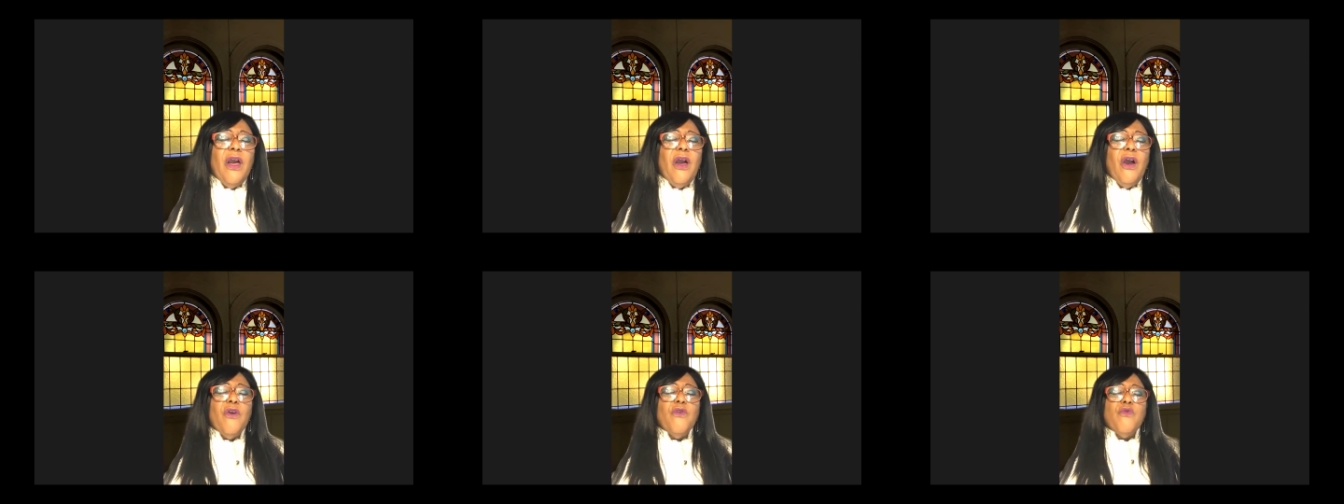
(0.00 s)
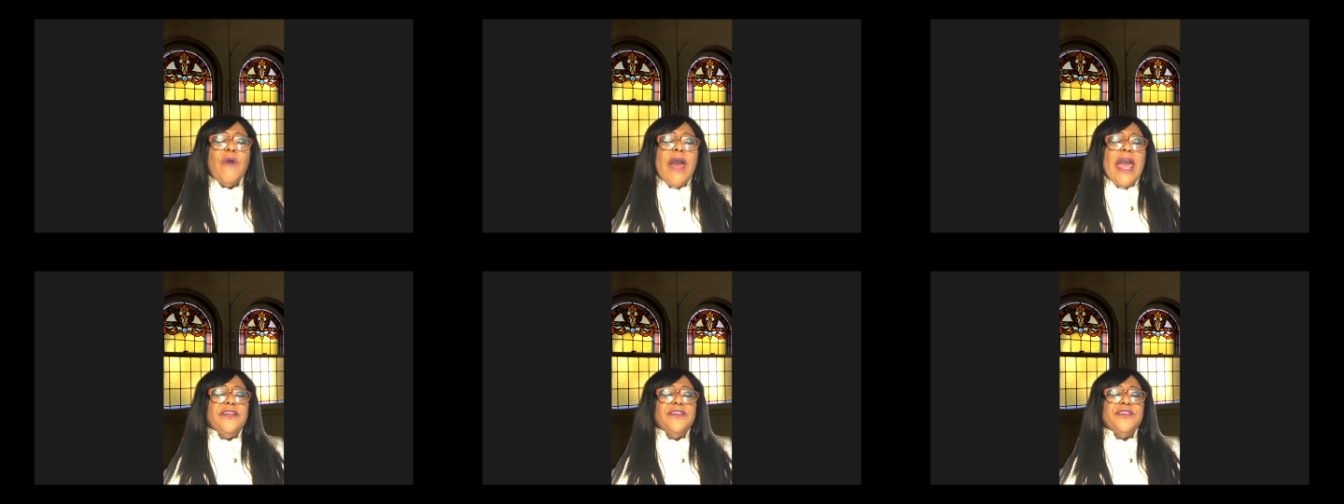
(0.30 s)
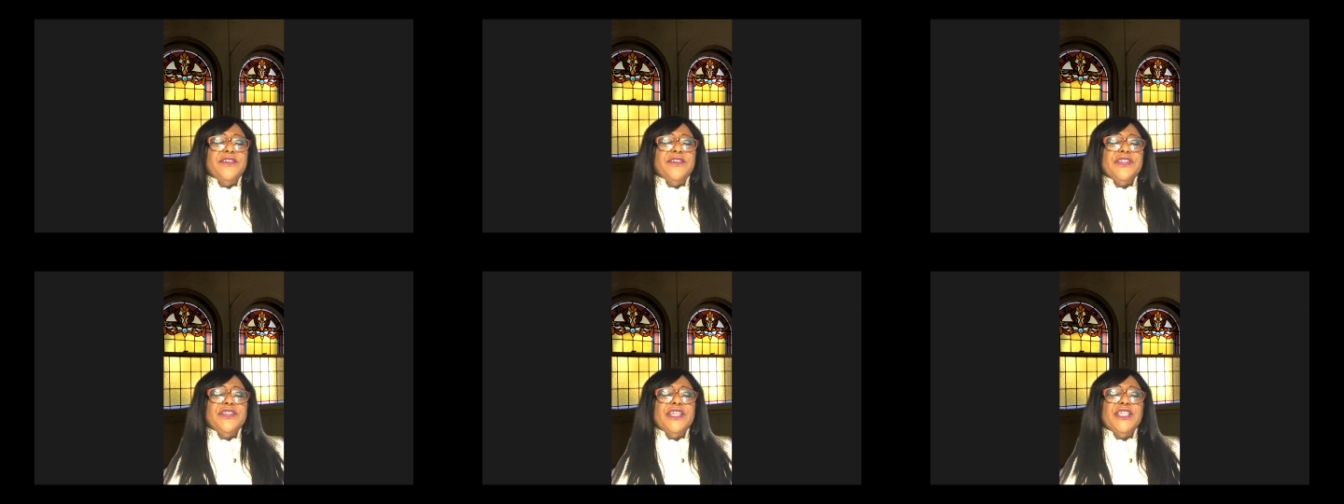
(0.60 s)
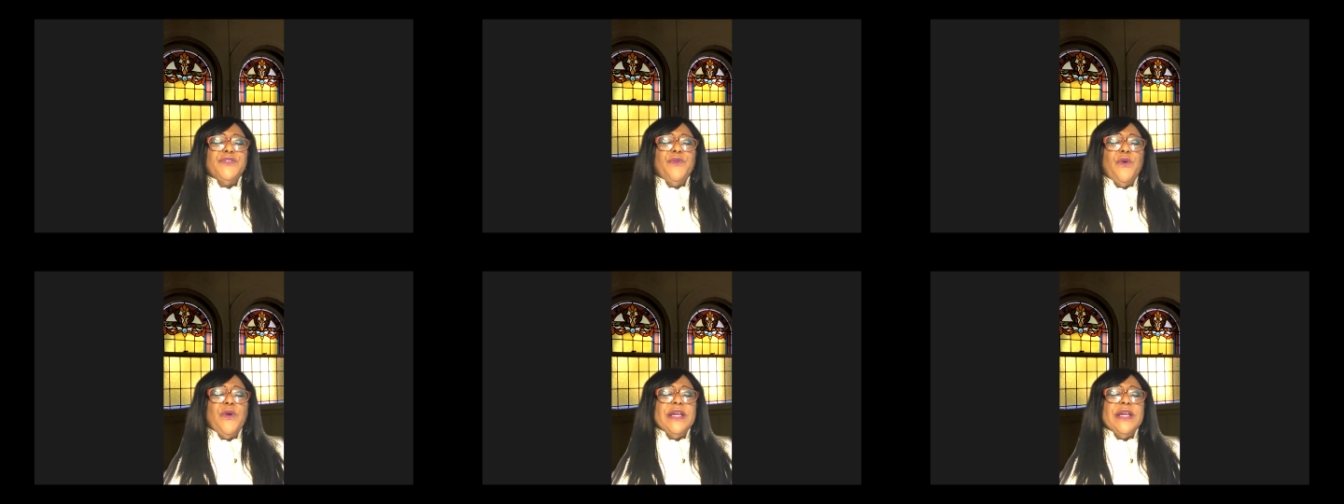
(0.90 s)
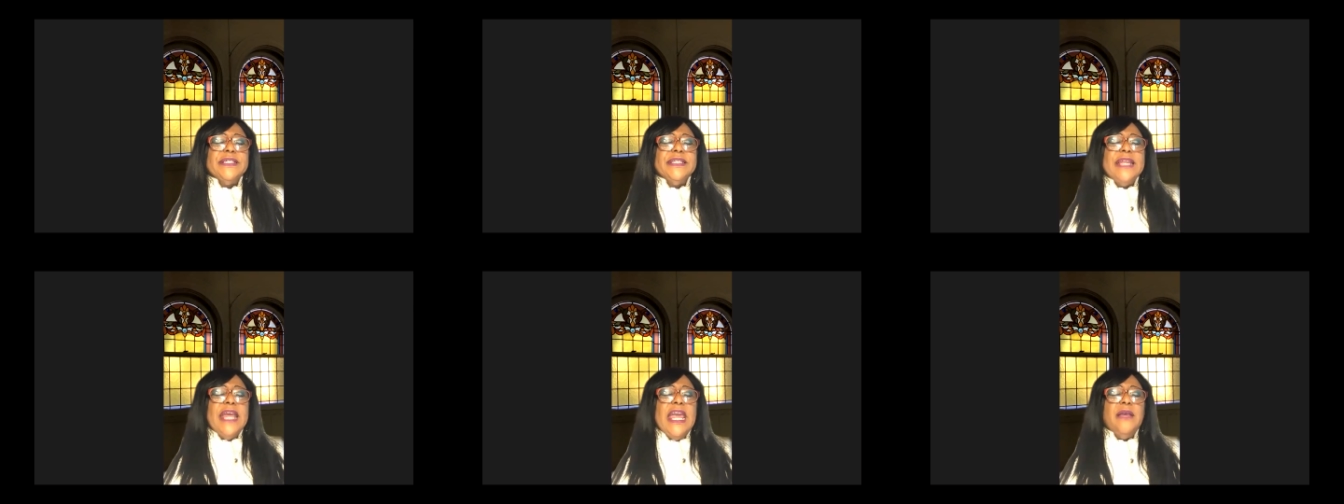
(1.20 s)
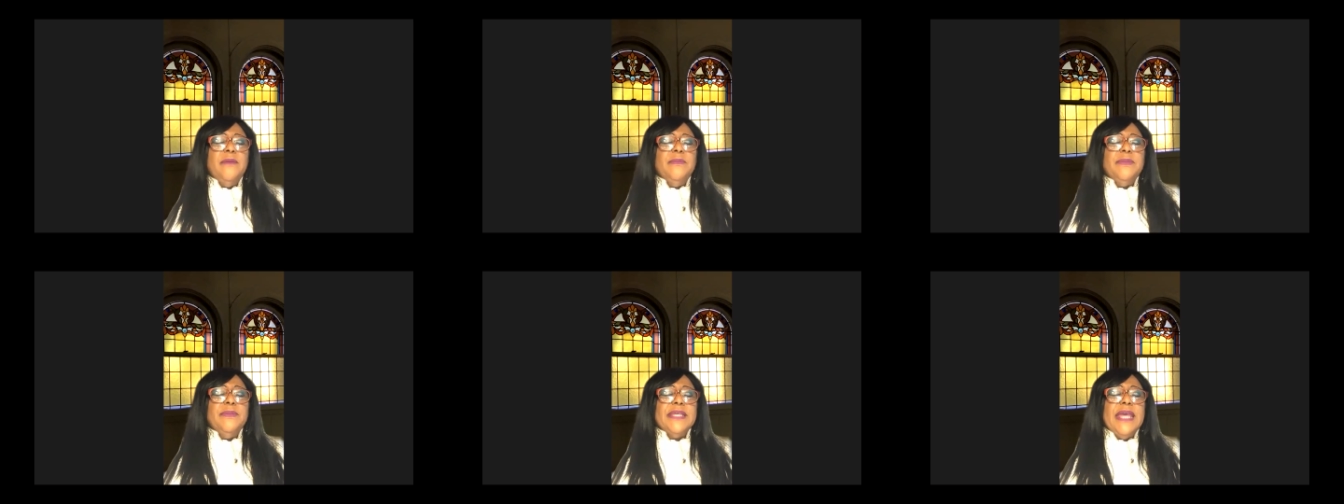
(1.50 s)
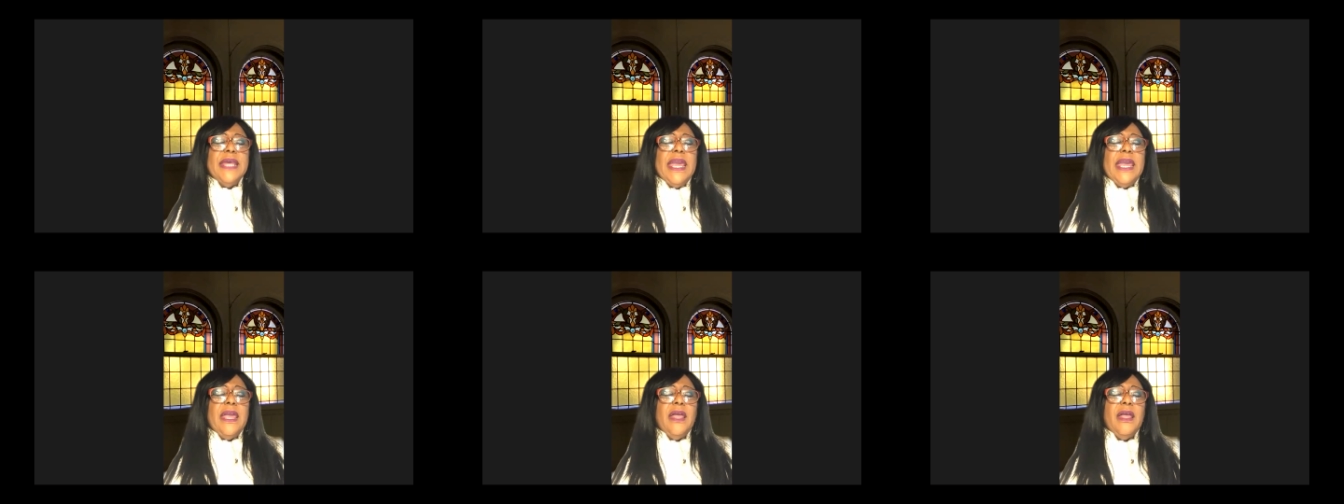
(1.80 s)
of righteousness for his name's
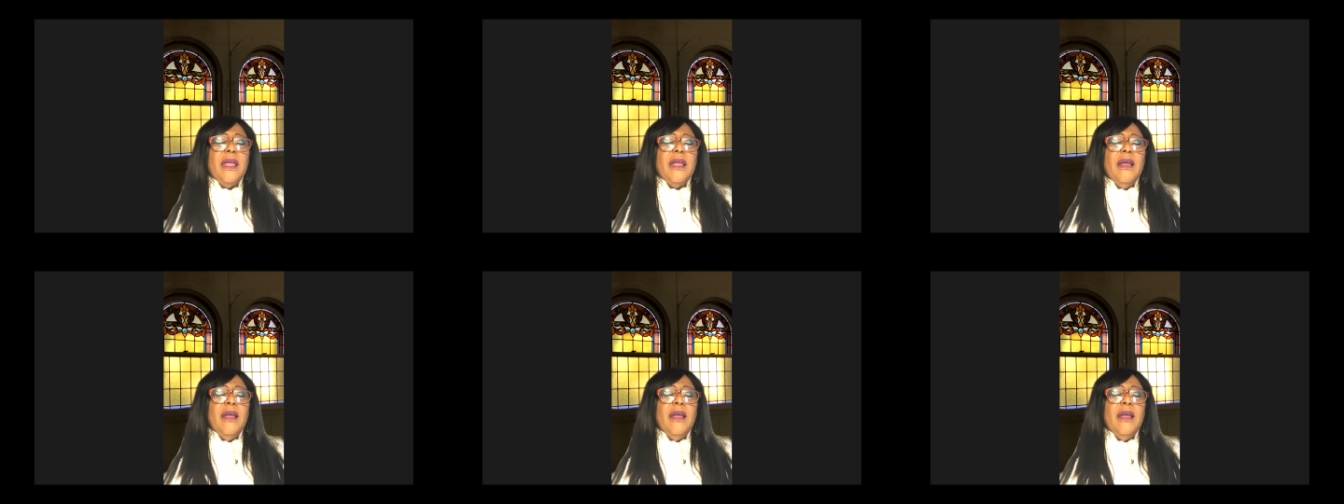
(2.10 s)
sake.